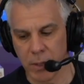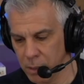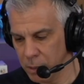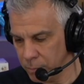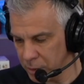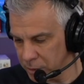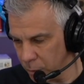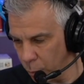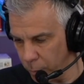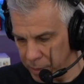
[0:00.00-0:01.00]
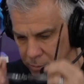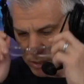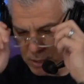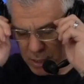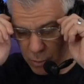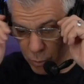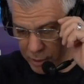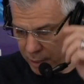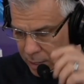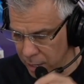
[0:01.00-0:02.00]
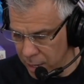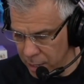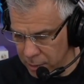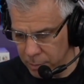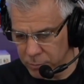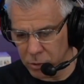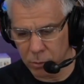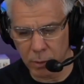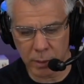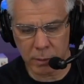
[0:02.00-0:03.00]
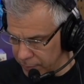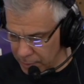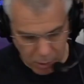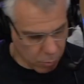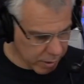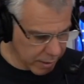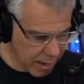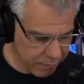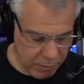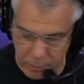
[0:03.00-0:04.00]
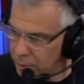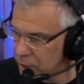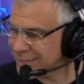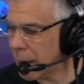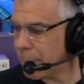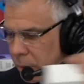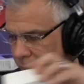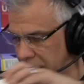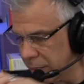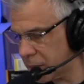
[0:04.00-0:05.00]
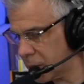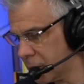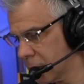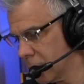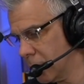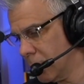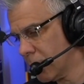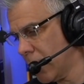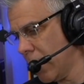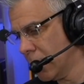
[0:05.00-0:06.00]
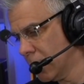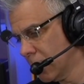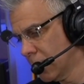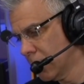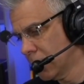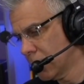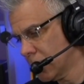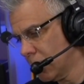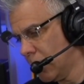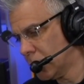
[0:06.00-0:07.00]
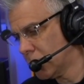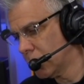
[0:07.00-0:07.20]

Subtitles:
because I won't be able to see what the heck I'm doing. Oh, we're going to have to assemble this. Okay, so I'll shoot the